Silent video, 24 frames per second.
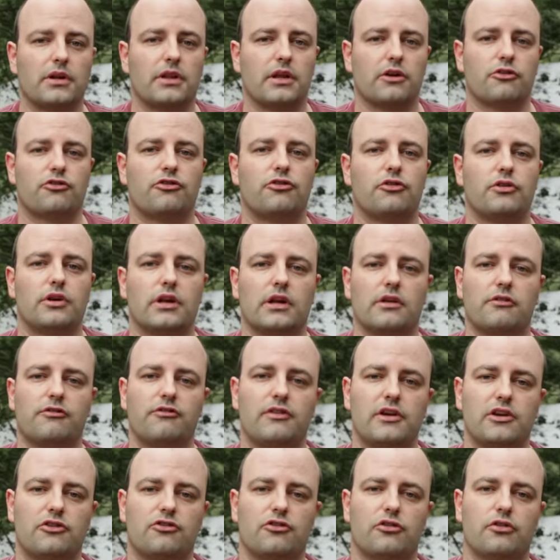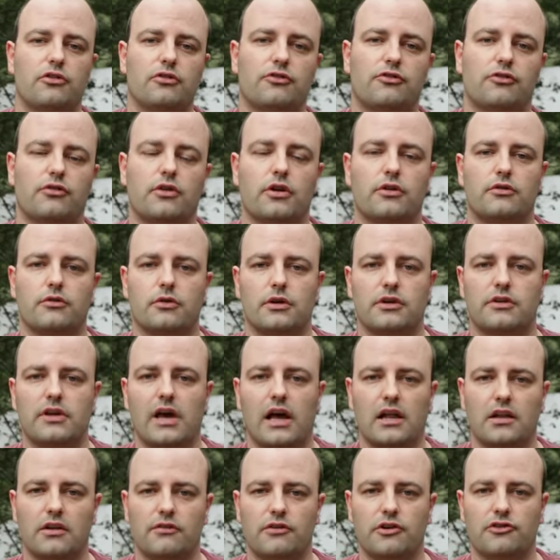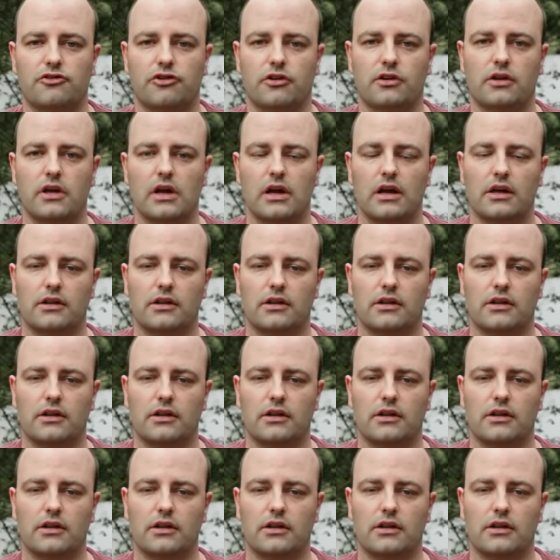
they're shooting features or they're doing television,